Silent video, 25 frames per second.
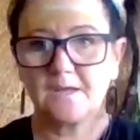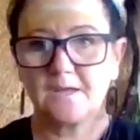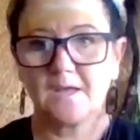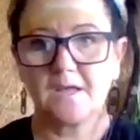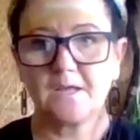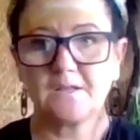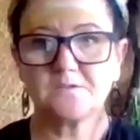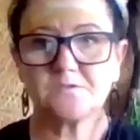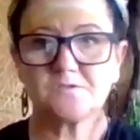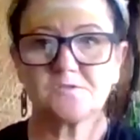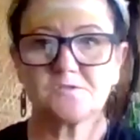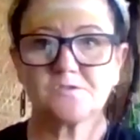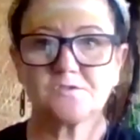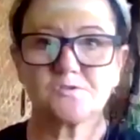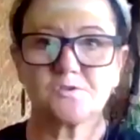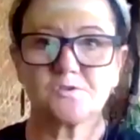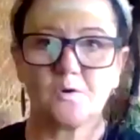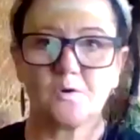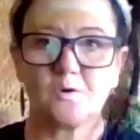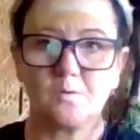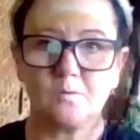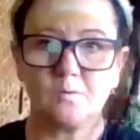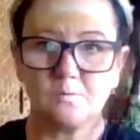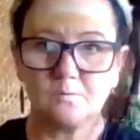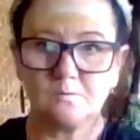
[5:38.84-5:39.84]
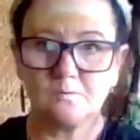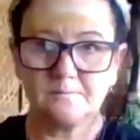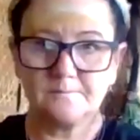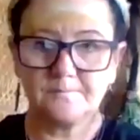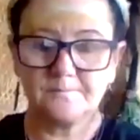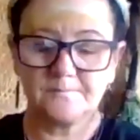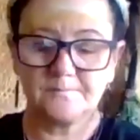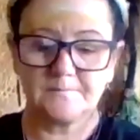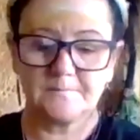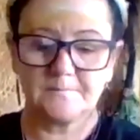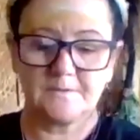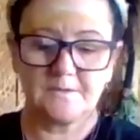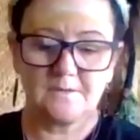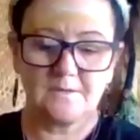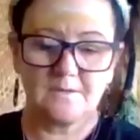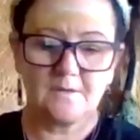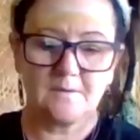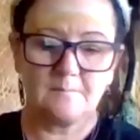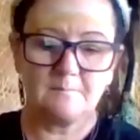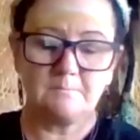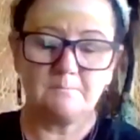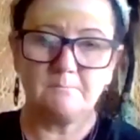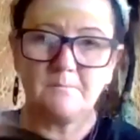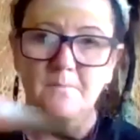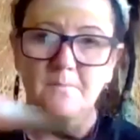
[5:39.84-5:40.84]
and soul
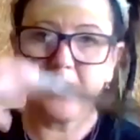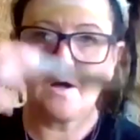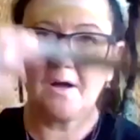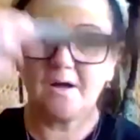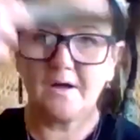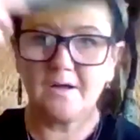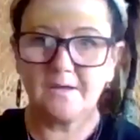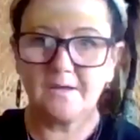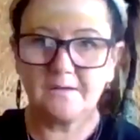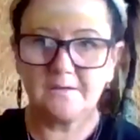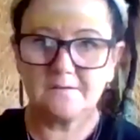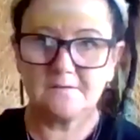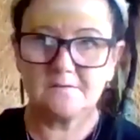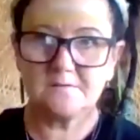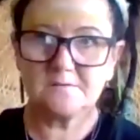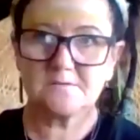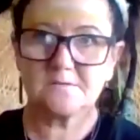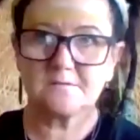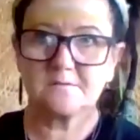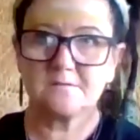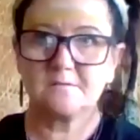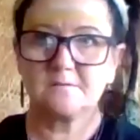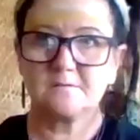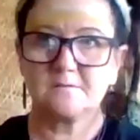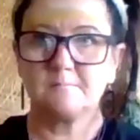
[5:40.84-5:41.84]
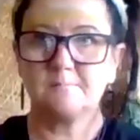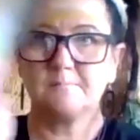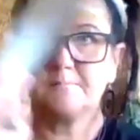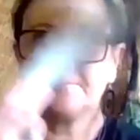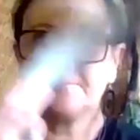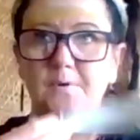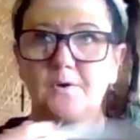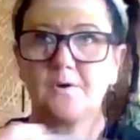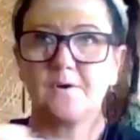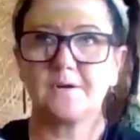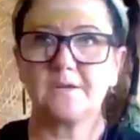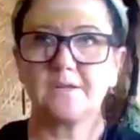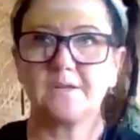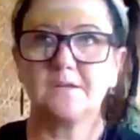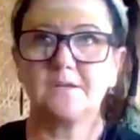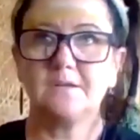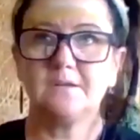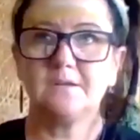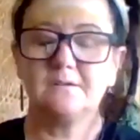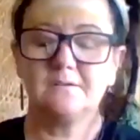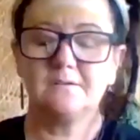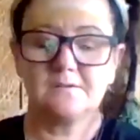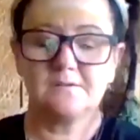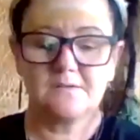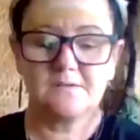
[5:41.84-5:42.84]
mind,
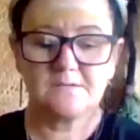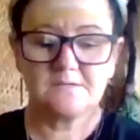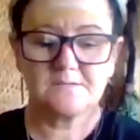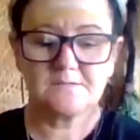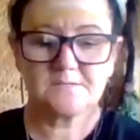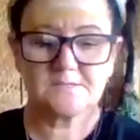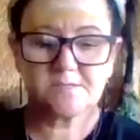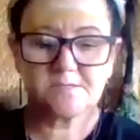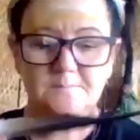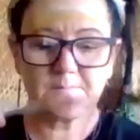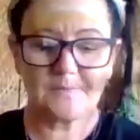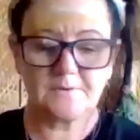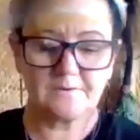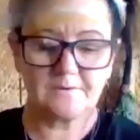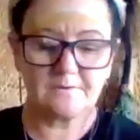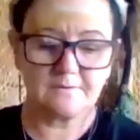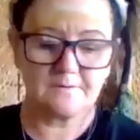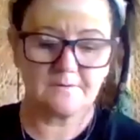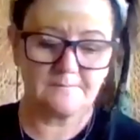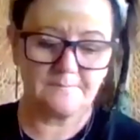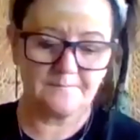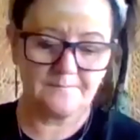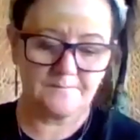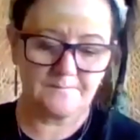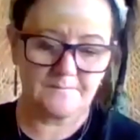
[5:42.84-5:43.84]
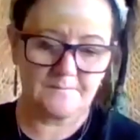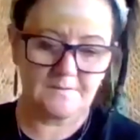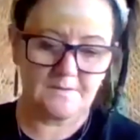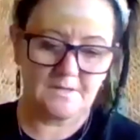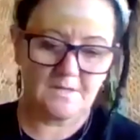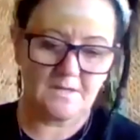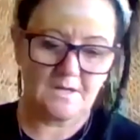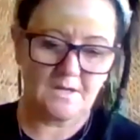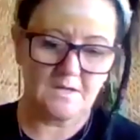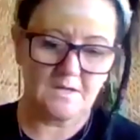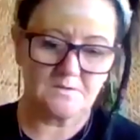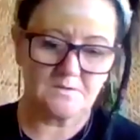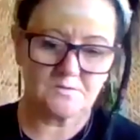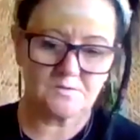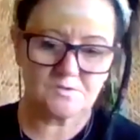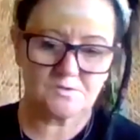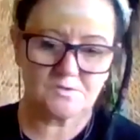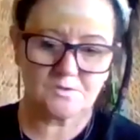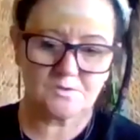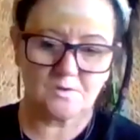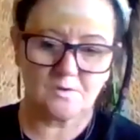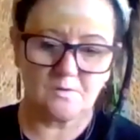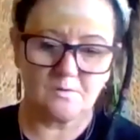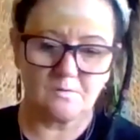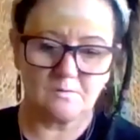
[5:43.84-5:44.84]
body, spirit, and
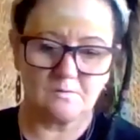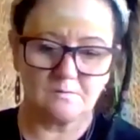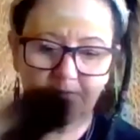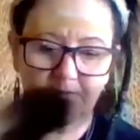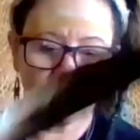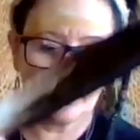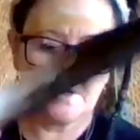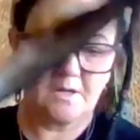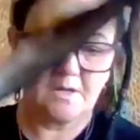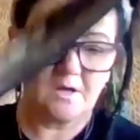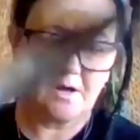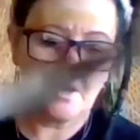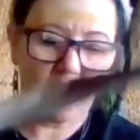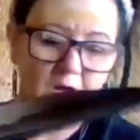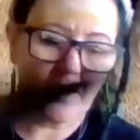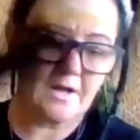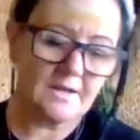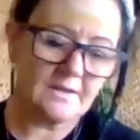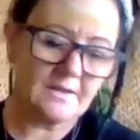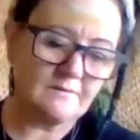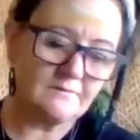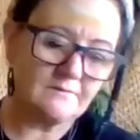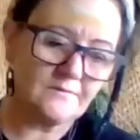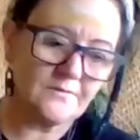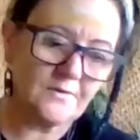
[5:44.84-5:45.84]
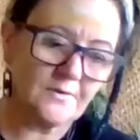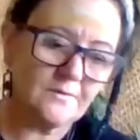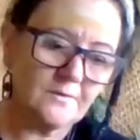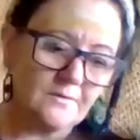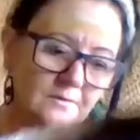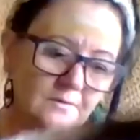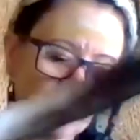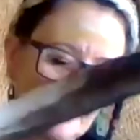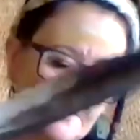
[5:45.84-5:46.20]
soul. I invoke